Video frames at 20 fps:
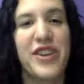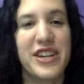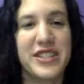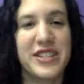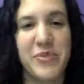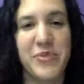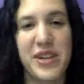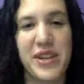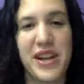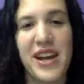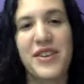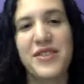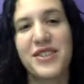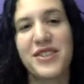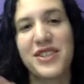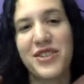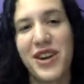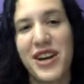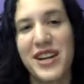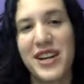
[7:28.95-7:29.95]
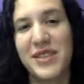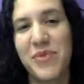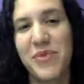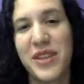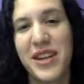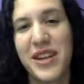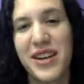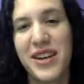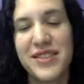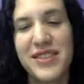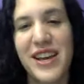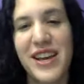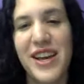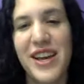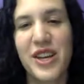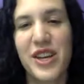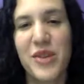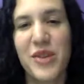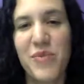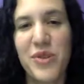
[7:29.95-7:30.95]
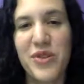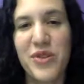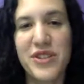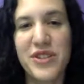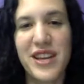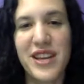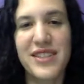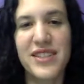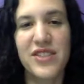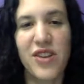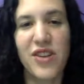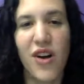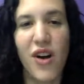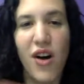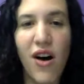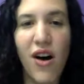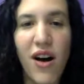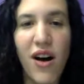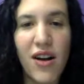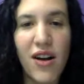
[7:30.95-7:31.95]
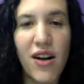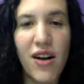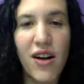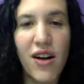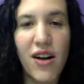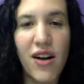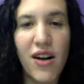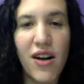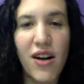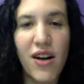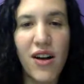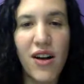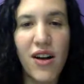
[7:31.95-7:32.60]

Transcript: try something else and try something else. Computer science is all